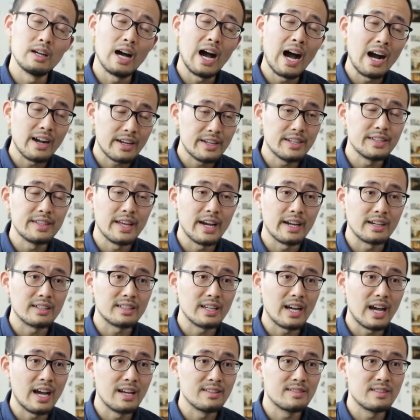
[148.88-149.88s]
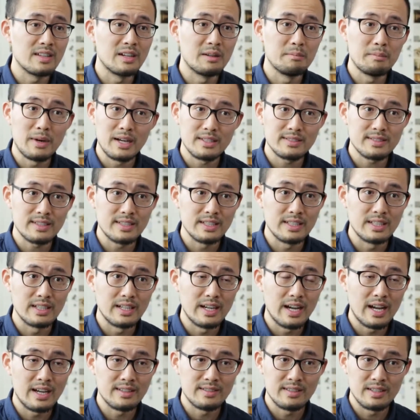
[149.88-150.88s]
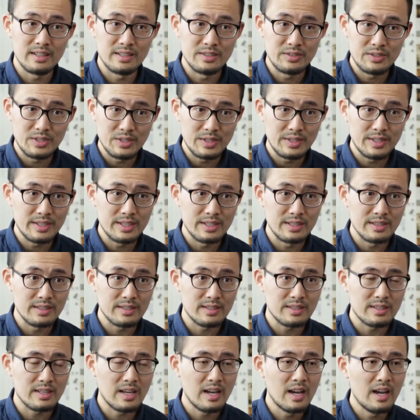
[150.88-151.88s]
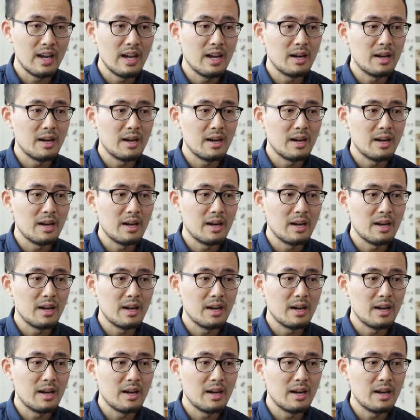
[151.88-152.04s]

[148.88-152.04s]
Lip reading: architect as a master, as a genius,